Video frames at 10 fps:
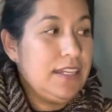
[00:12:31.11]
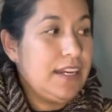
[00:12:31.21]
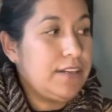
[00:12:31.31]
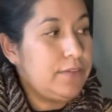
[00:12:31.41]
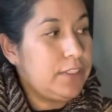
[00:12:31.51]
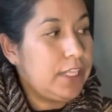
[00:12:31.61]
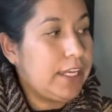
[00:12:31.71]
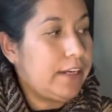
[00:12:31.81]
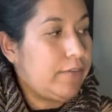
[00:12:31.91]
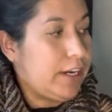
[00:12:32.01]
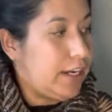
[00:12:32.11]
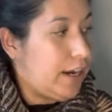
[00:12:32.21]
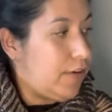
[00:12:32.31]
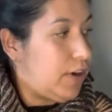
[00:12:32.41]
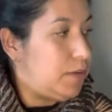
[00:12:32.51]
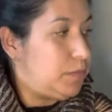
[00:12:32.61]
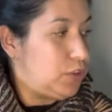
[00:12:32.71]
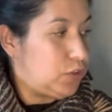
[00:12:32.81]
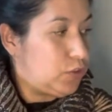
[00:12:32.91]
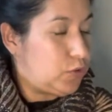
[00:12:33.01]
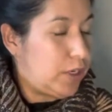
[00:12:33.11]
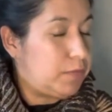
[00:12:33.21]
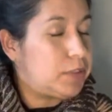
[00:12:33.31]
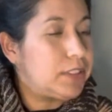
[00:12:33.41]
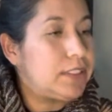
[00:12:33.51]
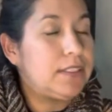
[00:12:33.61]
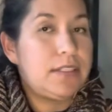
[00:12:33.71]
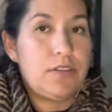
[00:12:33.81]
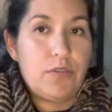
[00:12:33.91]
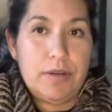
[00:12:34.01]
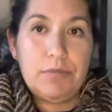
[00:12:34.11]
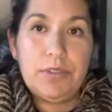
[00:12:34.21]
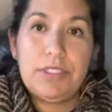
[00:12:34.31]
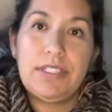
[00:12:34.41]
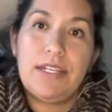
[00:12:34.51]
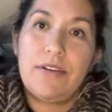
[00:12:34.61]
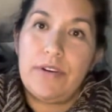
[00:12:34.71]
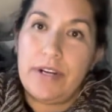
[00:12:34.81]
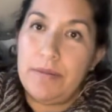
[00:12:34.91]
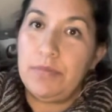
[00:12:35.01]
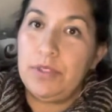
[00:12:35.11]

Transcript: And I feel like right now I'm just rambling and rambling and rambling.